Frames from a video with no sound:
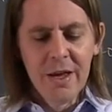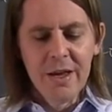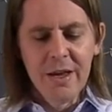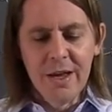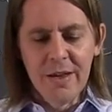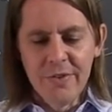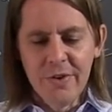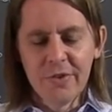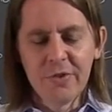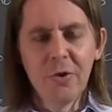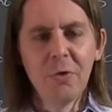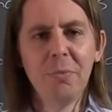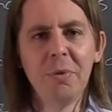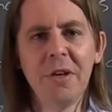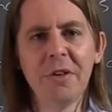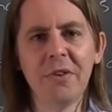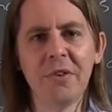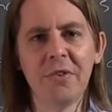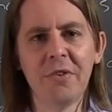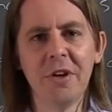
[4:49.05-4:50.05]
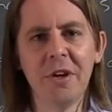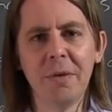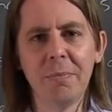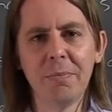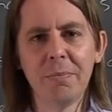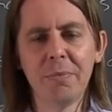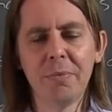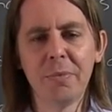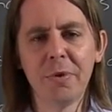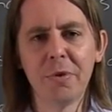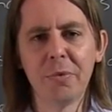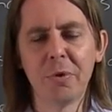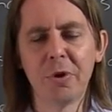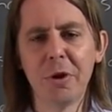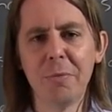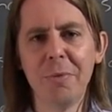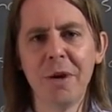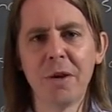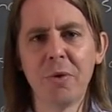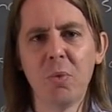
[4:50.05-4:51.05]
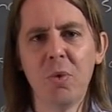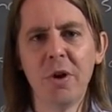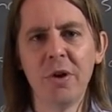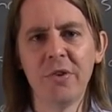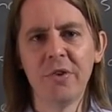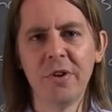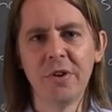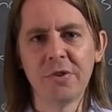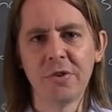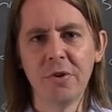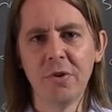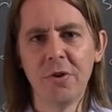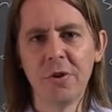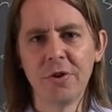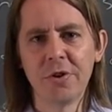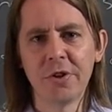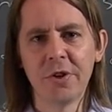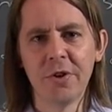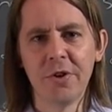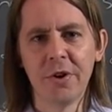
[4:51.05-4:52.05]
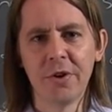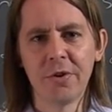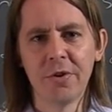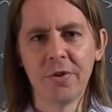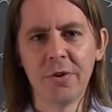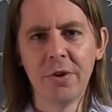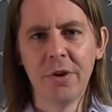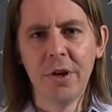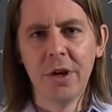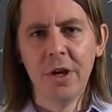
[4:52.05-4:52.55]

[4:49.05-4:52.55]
and this all be at the same because we're going to make one essentially large conductor.